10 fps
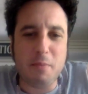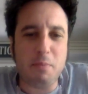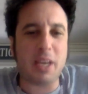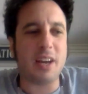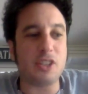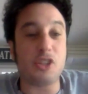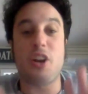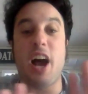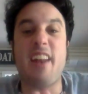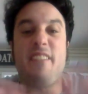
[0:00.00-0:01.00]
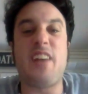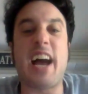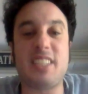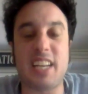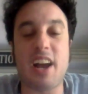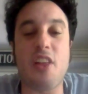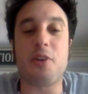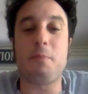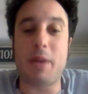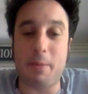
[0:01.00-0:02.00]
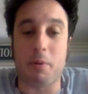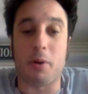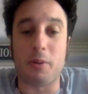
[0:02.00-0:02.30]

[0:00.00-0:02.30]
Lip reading: because you're not affecting other people.